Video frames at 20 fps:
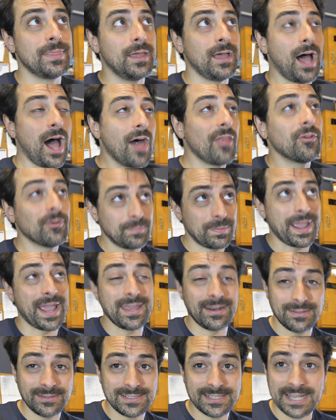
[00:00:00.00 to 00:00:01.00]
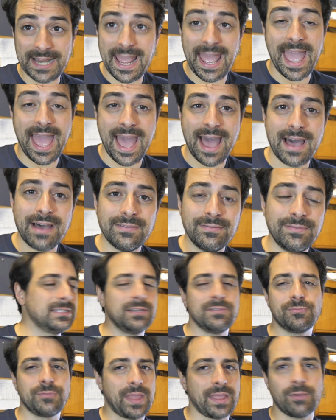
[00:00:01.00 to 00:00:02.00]
The other panels that I have,
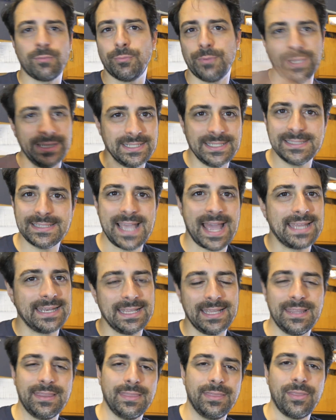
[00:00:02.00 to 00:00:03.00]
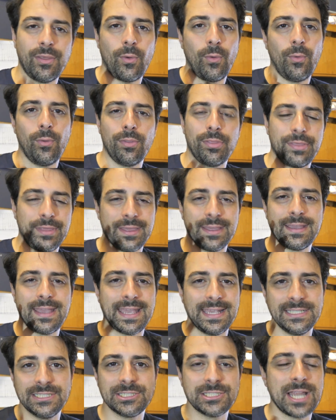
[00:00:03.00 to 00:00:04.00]
instead of like redesigning the whole thing
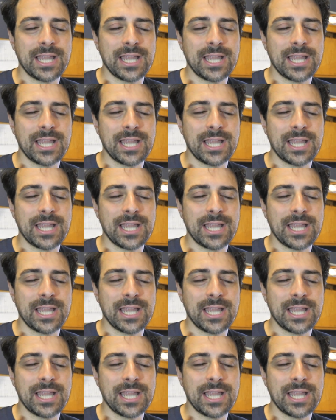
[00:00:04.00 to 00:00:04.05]
each